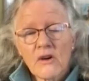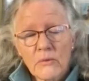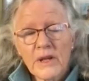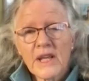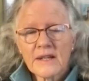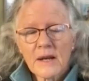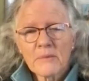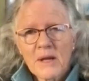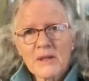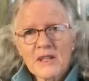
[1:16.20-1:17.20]
we ended
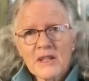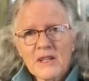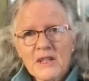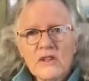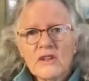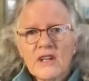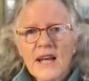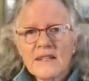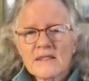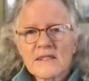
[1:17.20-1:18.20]
up coming to the
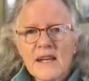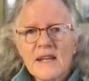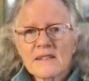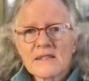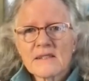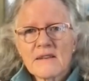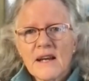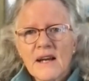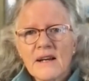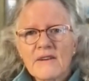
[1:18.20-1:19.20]
United States
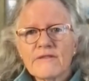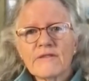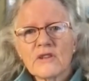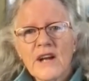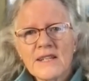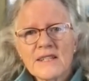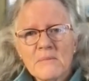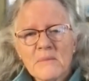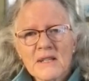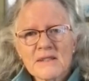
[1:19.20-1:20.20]
for
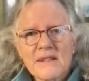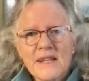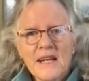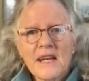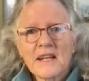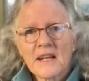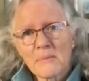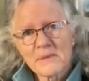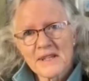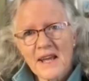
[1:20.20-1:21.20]
18 months and then ended
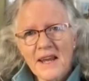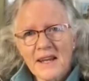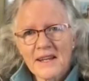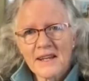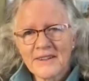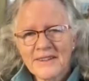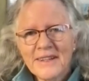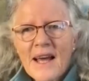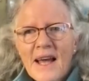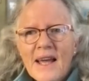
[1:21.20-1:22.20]
up staying here.
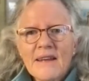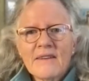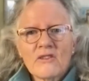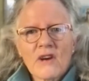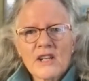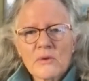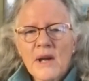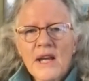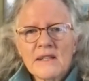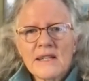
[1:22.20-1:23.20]
I
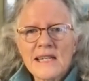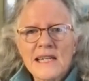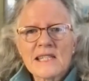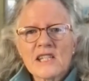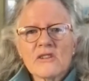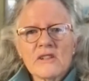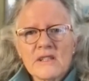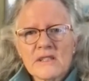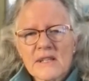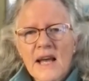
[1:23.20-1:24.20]
graduated in interior
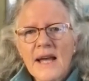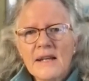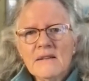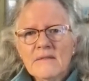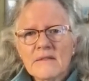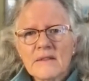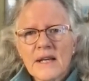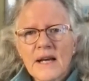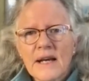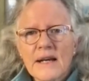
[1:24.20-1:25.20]
design,
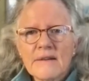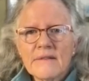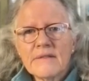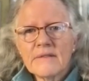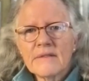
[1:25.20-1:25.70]
and